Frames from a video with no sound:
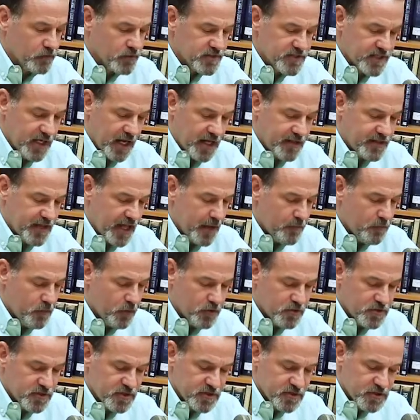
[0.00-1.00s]
say that
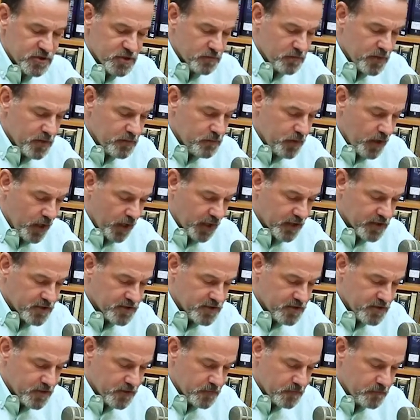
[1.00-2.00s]
person should be
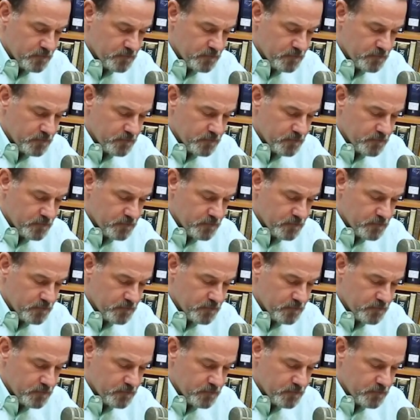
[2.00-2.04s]
punished.